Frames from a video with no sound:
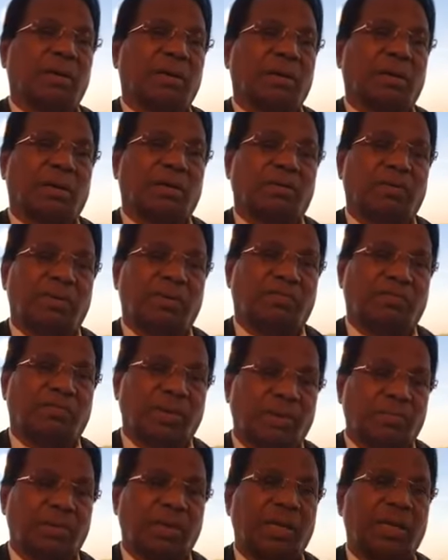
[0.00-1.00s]
of the
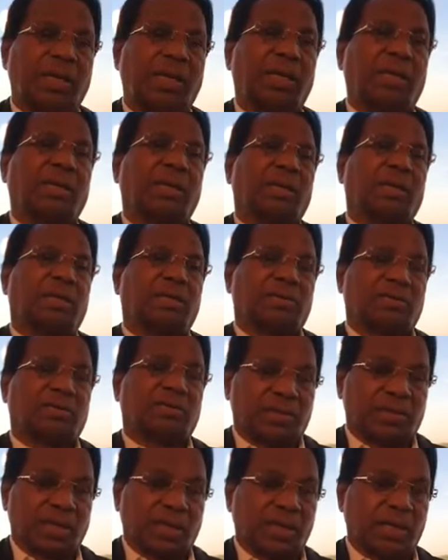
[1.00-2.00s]
family,
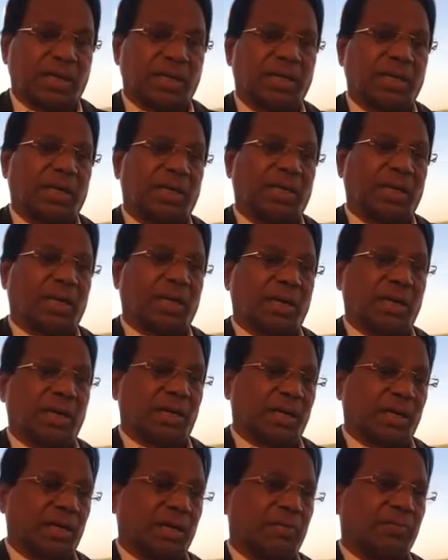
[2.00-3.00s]
society, and the
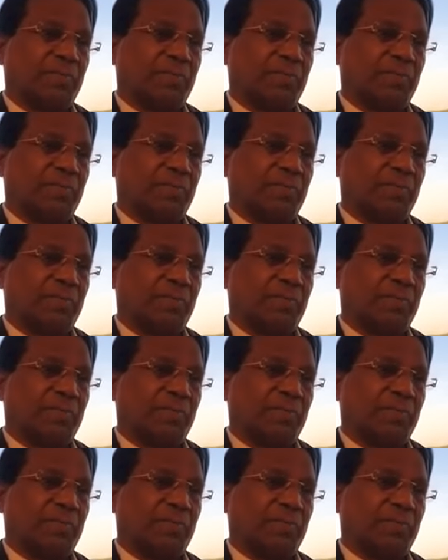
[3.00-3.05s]
country.